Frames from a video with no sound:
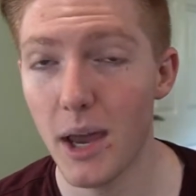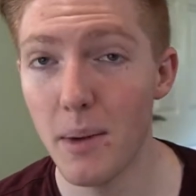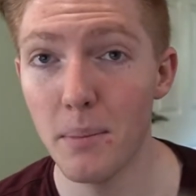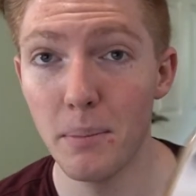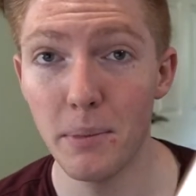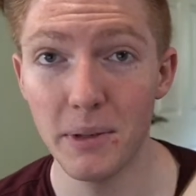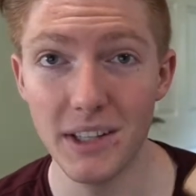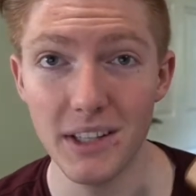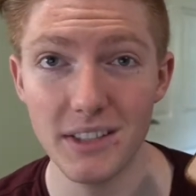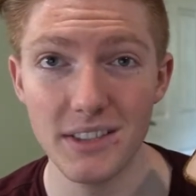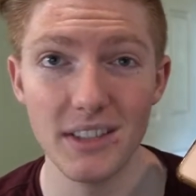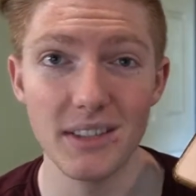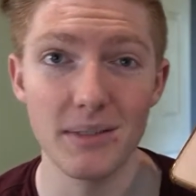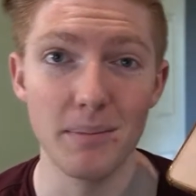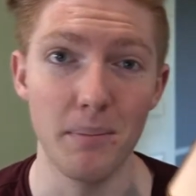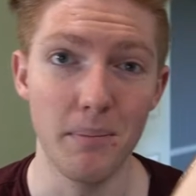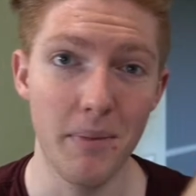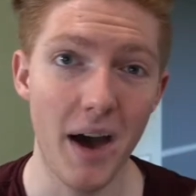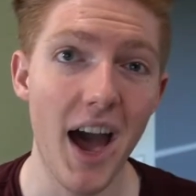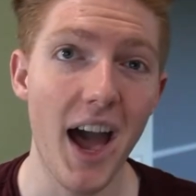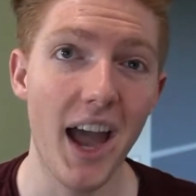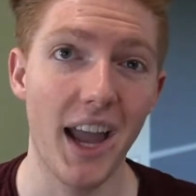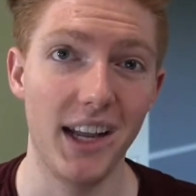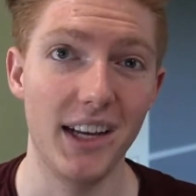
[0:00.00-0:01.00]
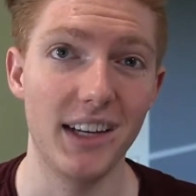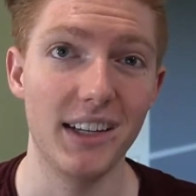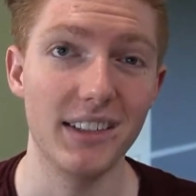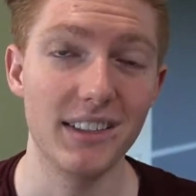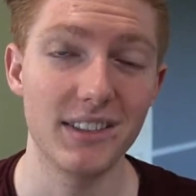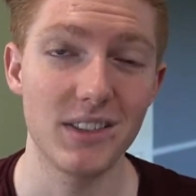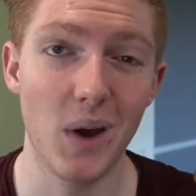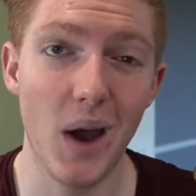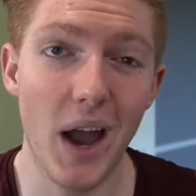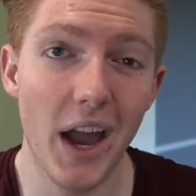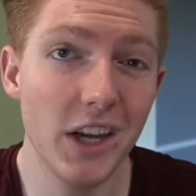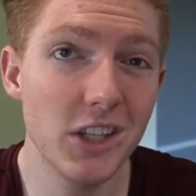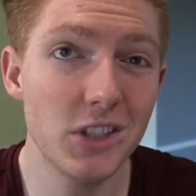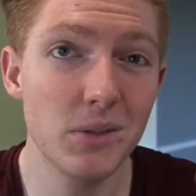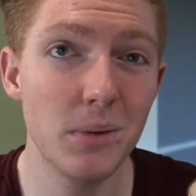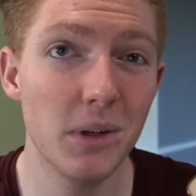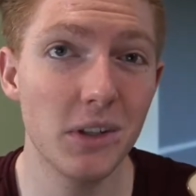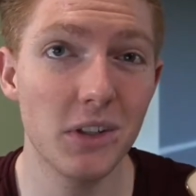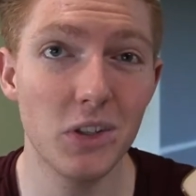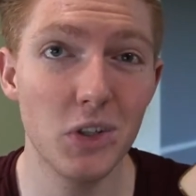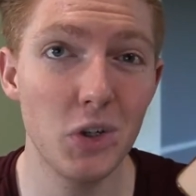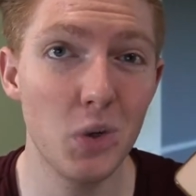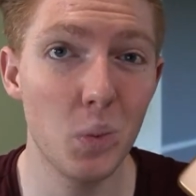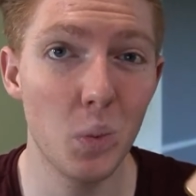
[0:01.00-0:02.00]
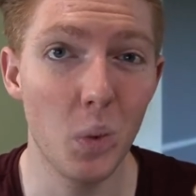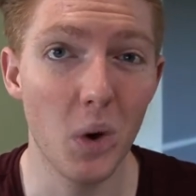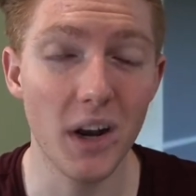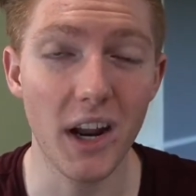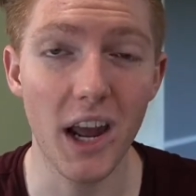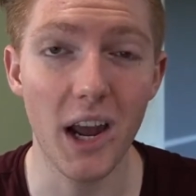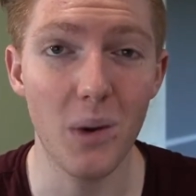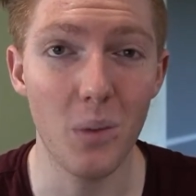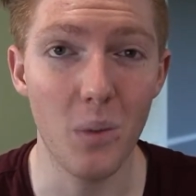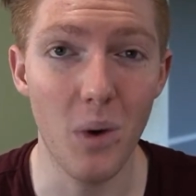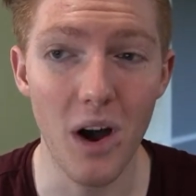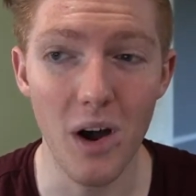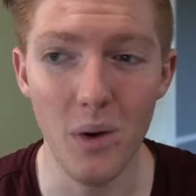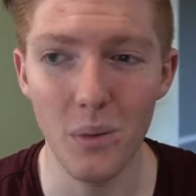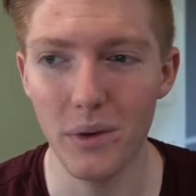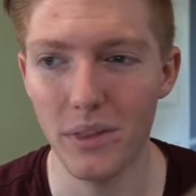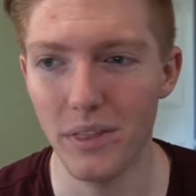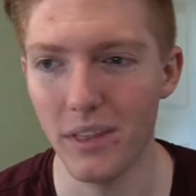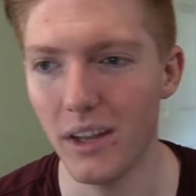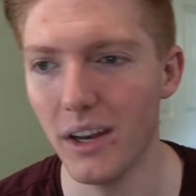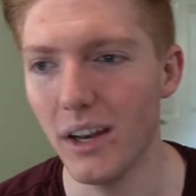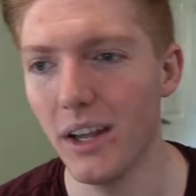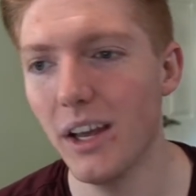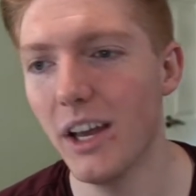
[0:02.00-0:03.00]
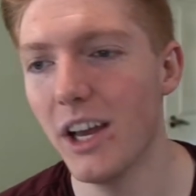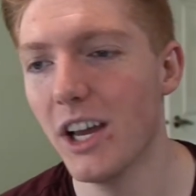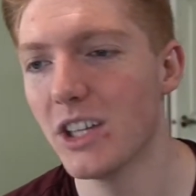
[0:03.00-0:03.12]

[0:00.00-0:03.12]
But this is mine, so I should be able to do what I want with it.